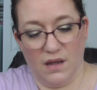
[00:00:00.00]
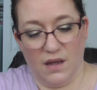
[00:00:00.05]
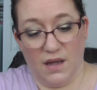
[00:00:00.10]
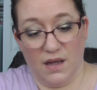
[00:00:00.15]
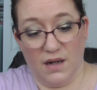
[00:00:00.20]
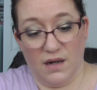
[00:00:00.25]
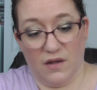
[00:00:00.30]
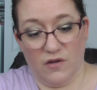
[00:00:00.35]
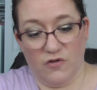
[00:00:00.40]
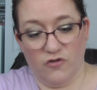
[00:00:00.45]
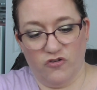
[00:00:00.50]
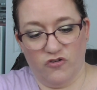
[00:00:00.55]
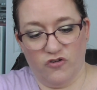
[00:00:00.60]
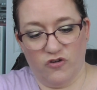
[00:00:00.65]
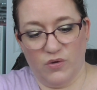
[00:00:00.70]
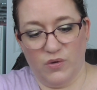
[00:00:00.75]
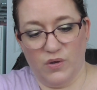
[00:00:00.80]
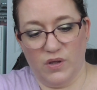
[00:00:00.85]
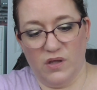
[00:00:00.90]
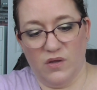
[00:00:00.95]
And I'll
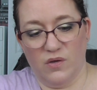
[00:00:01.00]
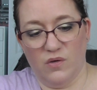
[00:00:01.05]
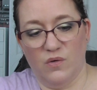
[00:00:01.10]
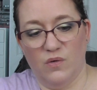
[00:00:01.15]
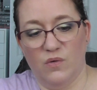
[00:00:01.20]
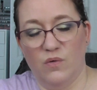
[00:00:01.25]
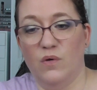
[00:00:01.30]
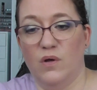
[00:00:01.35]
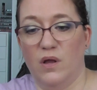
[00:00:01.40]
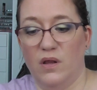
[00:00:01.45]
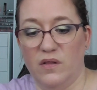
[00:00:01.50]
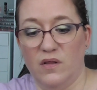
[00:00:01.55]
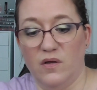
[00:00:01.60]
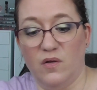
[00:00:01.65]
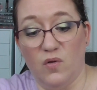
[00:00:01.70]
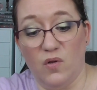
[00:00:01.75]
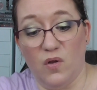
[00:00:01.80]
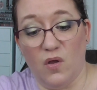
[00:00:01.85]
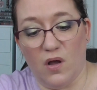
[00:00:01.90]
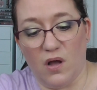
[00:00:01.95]
show you the
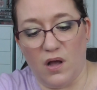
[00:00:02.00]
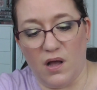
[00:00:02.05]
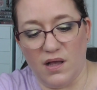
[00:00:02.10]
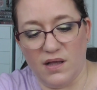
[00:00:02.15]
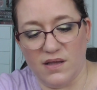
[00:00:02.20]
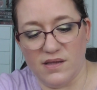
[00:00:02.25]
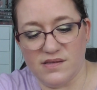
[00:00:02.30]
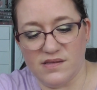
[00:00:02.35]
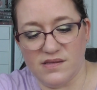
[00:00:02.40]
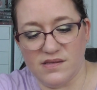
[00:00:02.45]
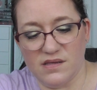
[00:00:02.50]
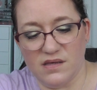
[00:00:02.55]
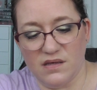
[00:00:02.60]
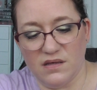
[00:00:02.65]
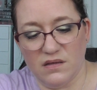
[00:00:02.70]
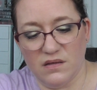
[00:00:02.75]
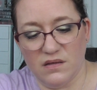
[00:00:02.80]
gloss.